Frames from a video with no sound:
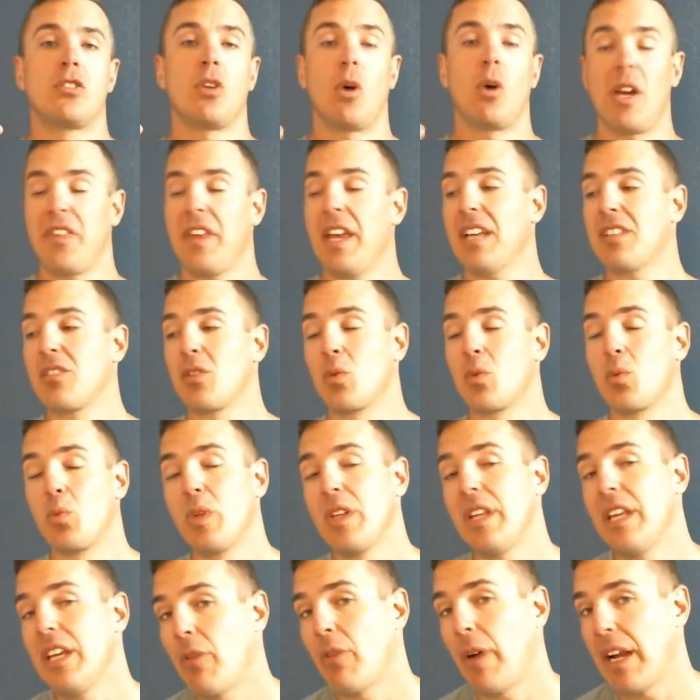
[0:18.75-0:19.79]
I think it's a
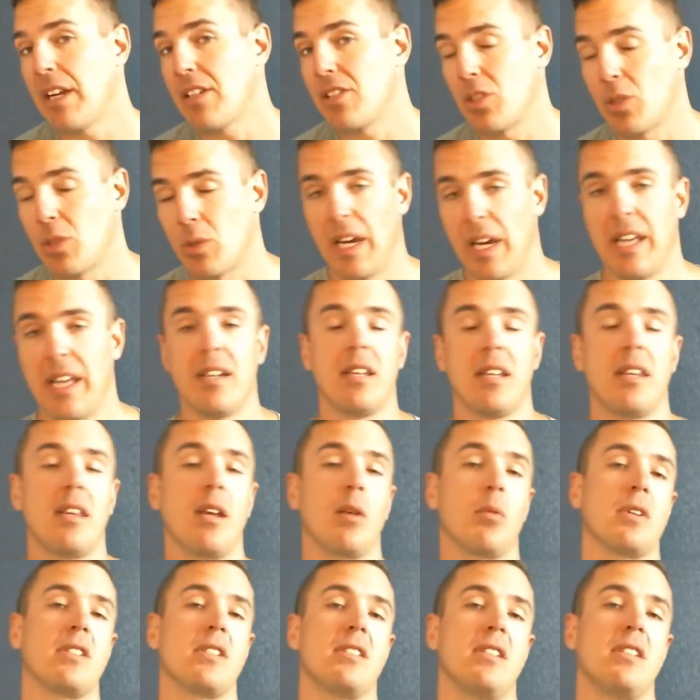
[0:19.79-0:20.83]
really great trend that
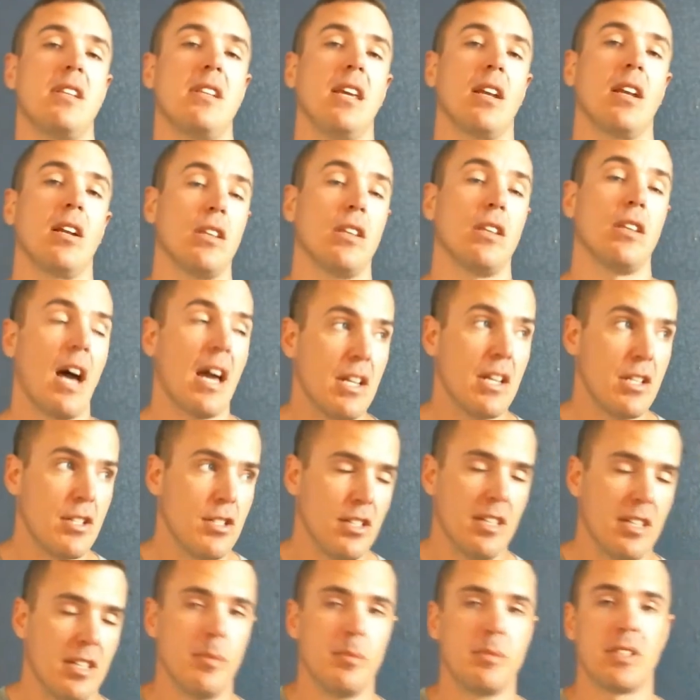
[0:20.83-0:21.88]
we're seeing in a lot of
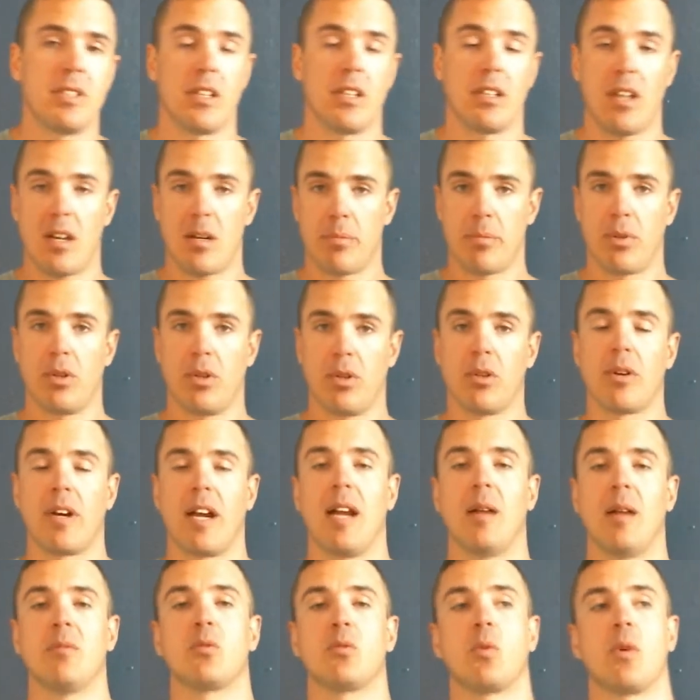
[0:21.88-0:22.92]
gyms and a lot of
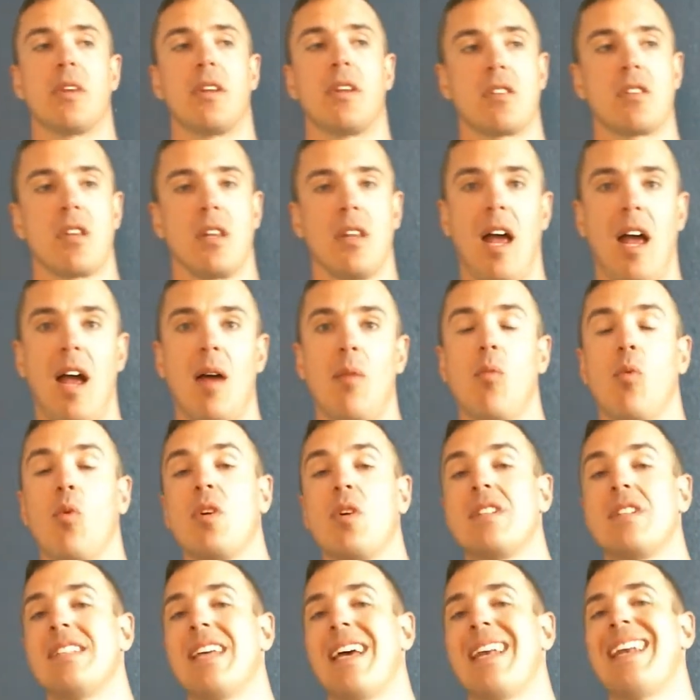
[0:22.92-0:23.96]
programs where there's a lot more
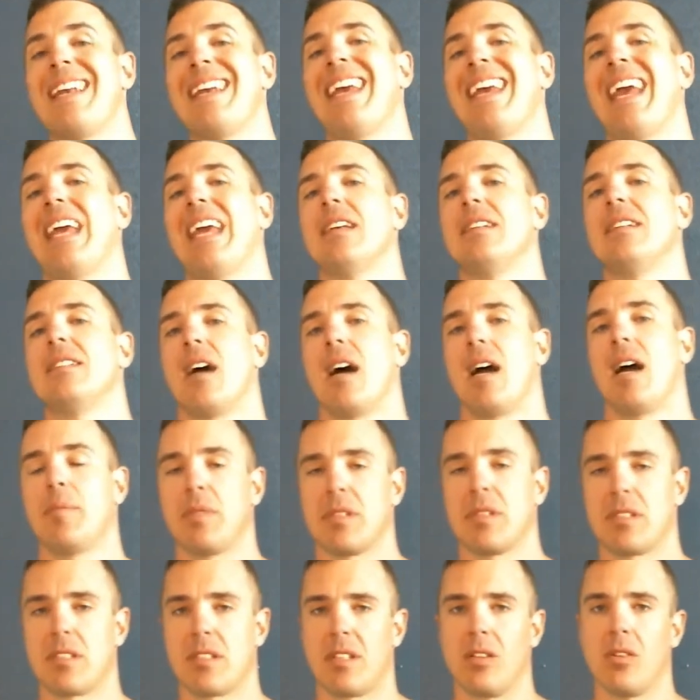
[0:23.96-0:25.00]
dedicated time to
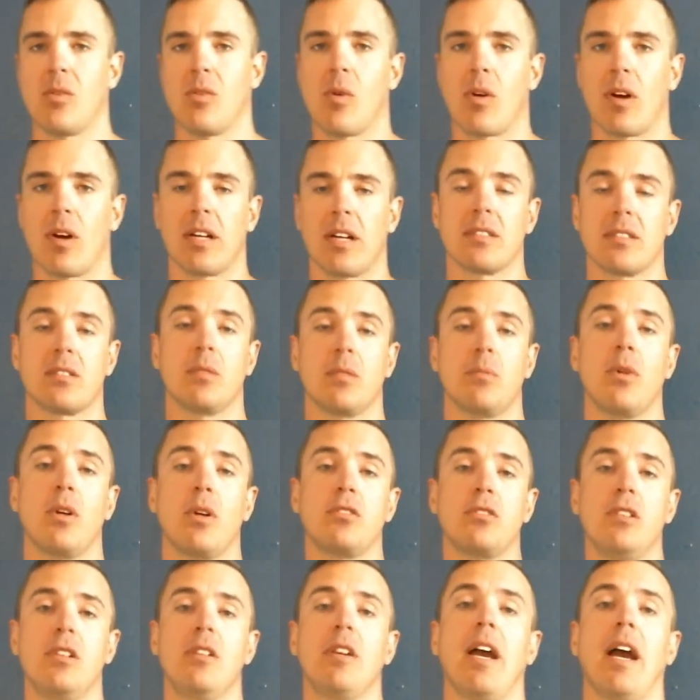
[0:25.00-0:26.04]
skill work. And so most of
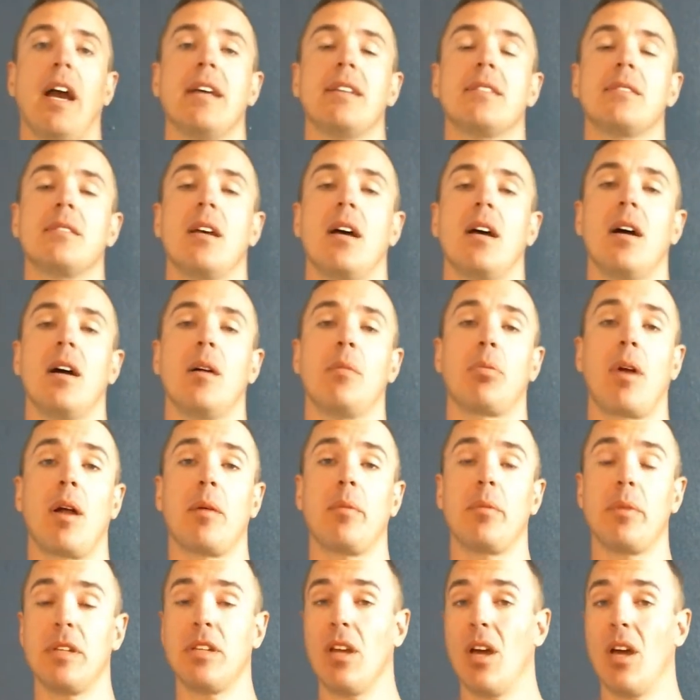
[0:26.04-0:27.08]
you guys
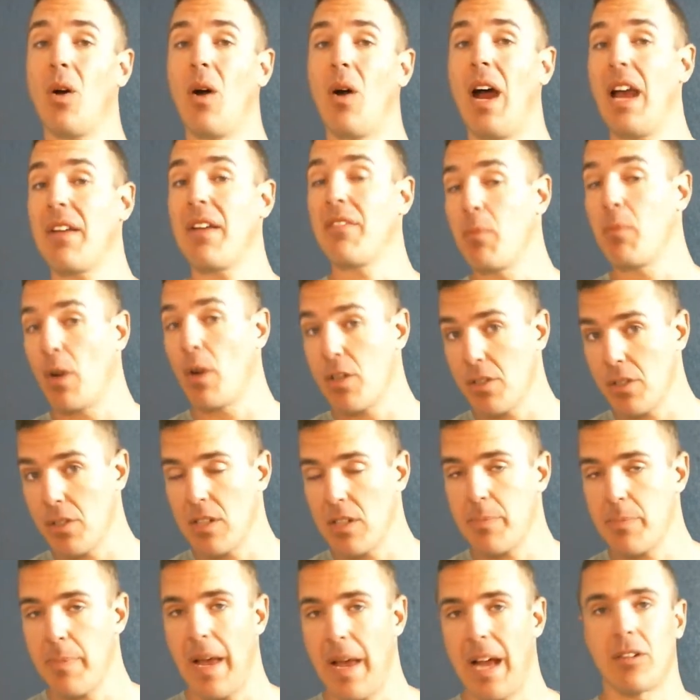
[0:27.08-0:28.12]
probably know I have a martial arts
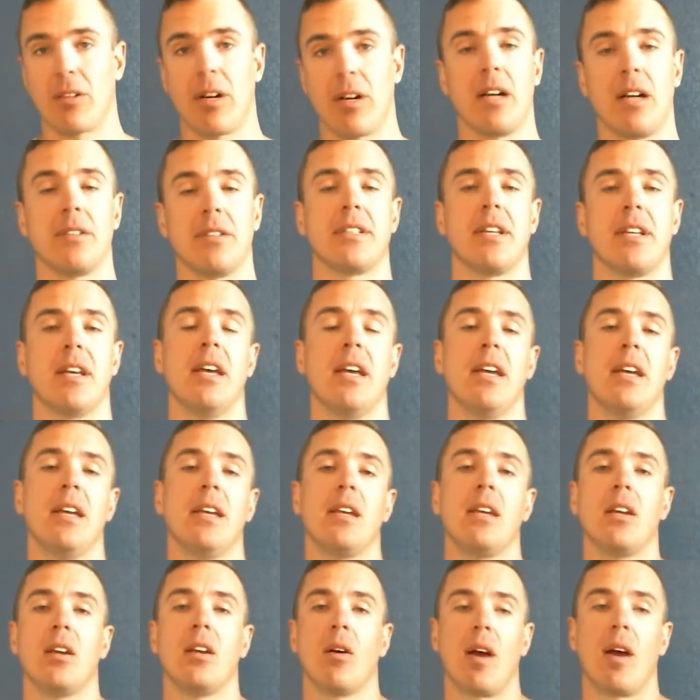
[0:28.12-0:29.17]
background.
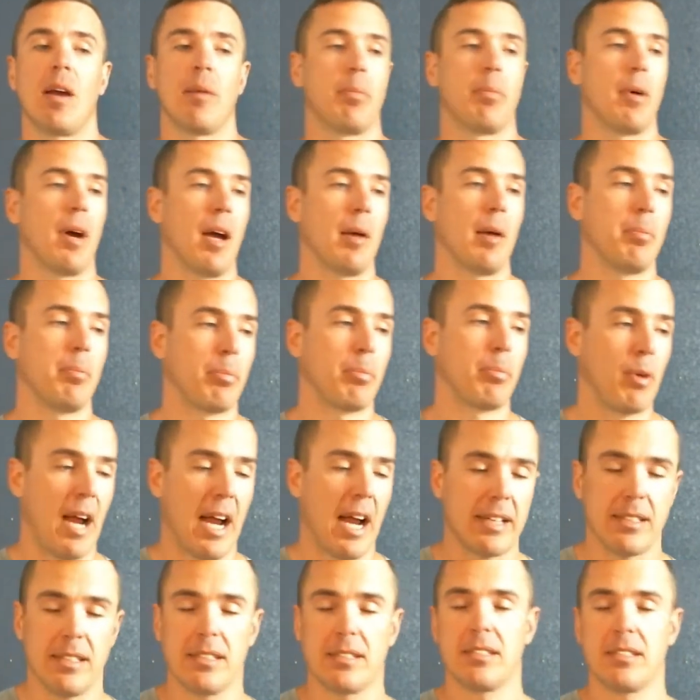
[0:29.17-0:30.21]
You know, I
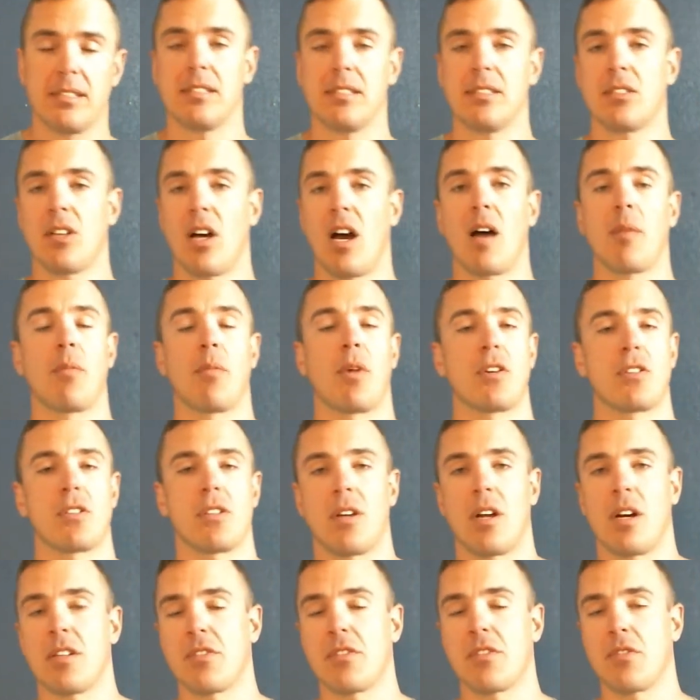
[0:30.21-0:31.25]
practiced and taught martial
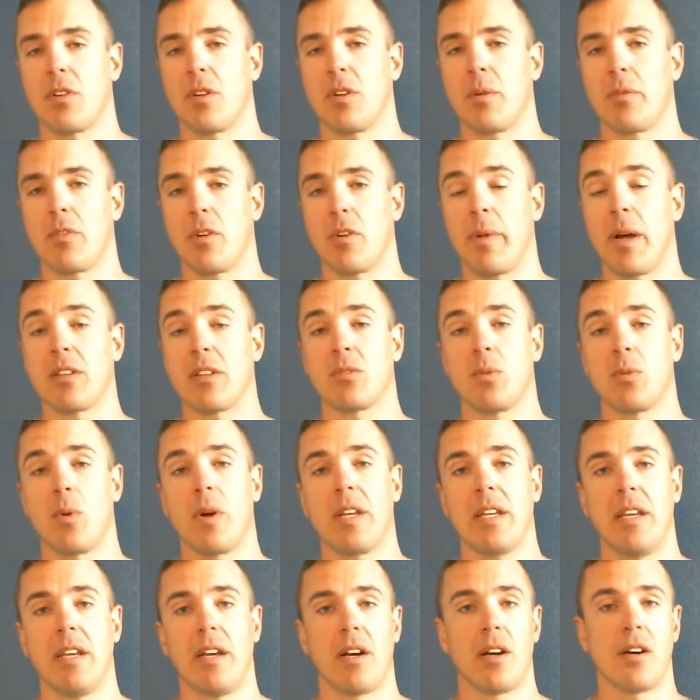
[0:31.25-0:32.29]
arts for about 20
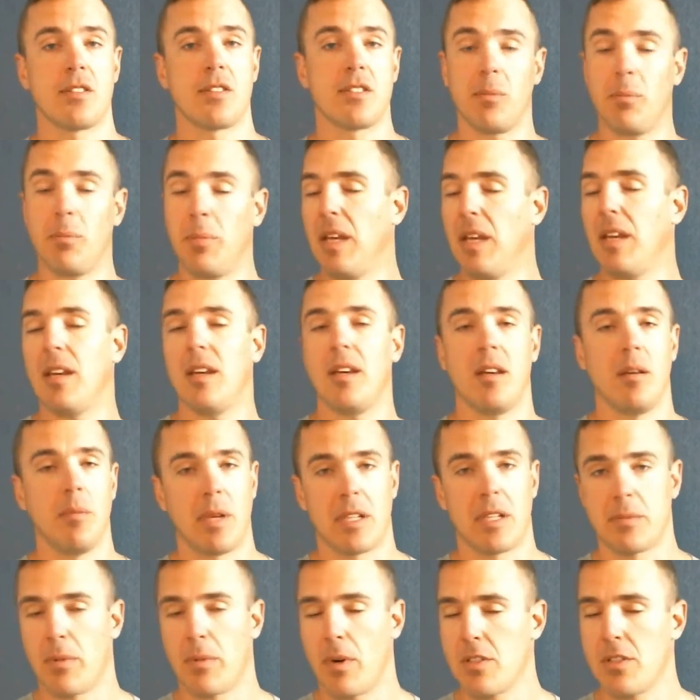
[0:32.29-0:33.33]
years, competed in
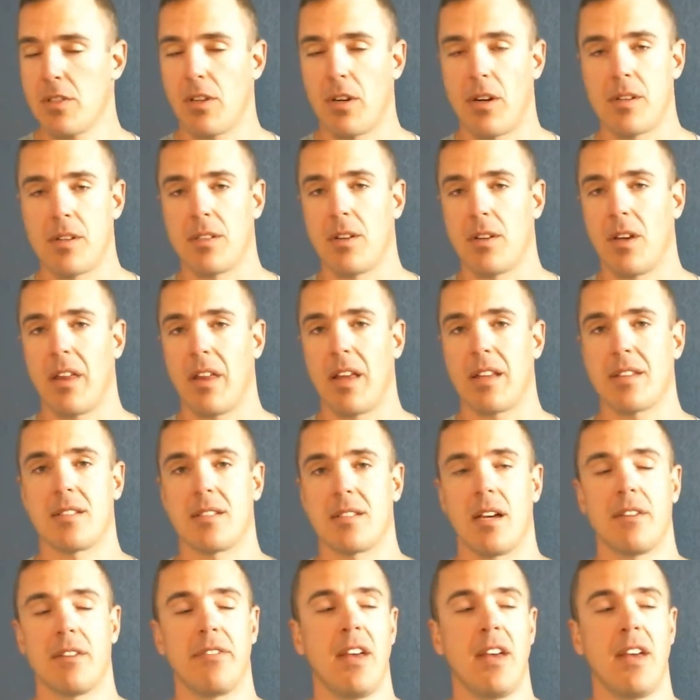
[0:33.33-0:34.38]
mixed martial arts and all that stuff.